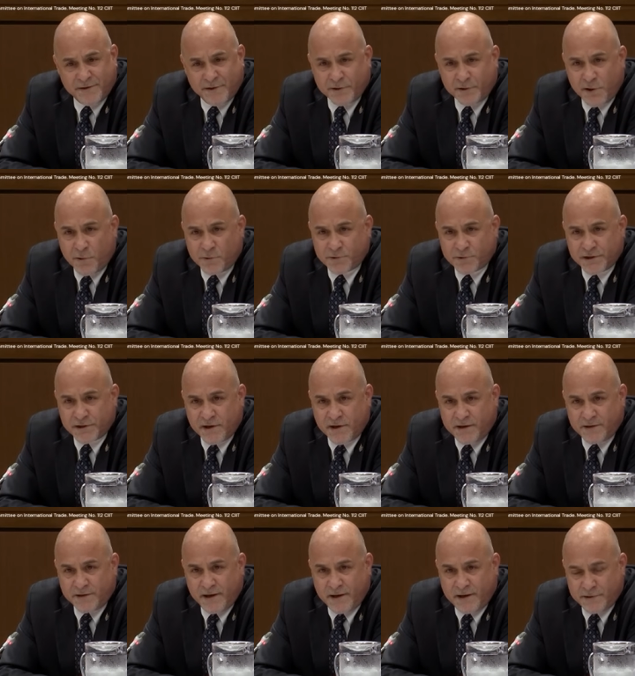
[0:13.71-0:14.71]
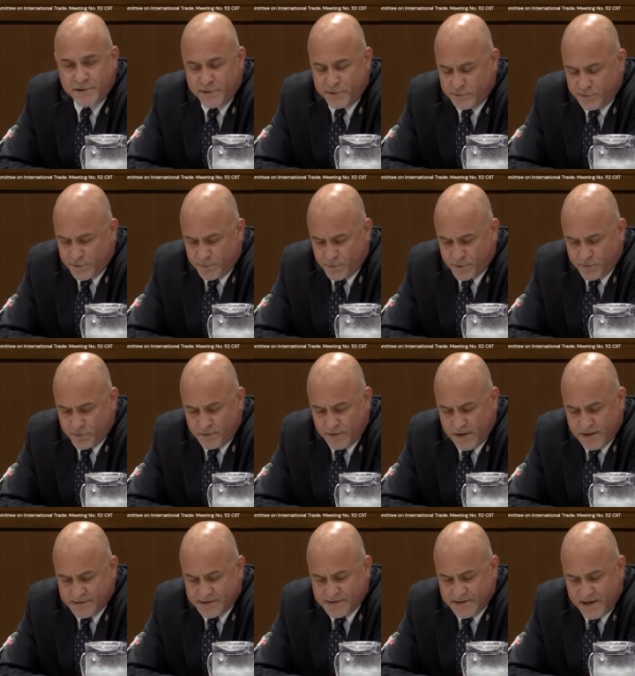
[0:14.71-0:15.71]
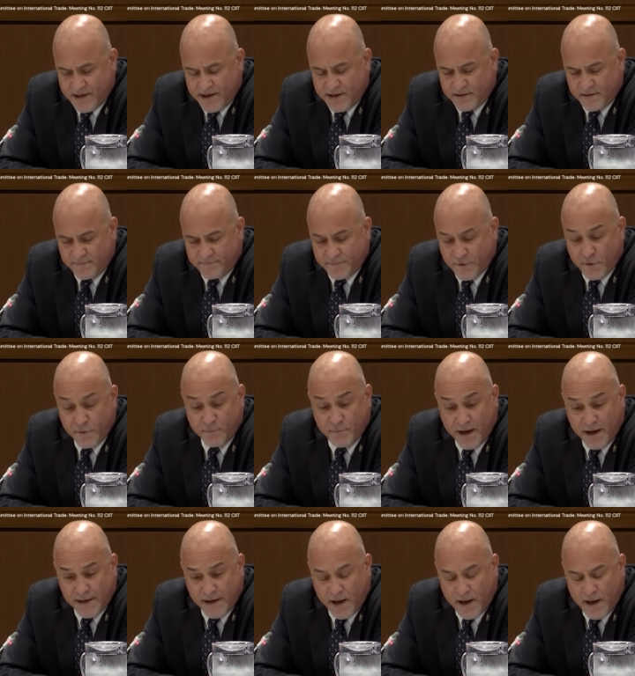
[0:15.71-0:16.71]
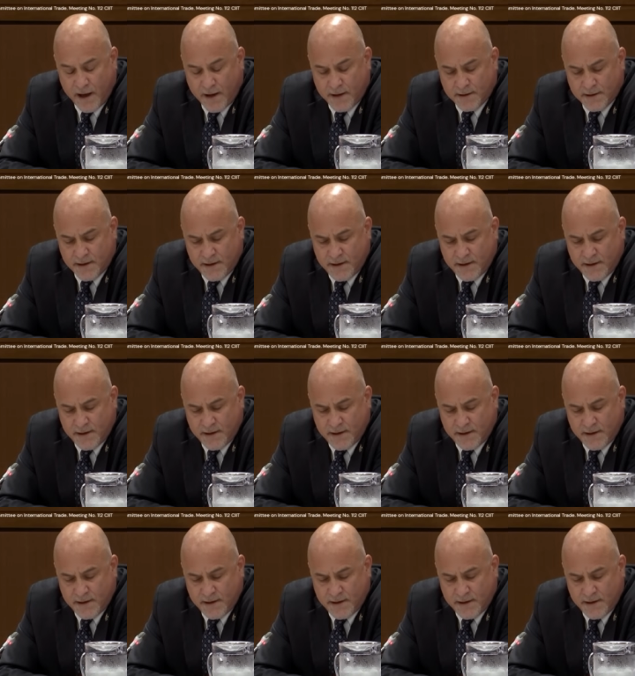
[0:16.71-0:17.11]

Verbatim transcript: your notion on uh, your Liberal side of Kumbaya.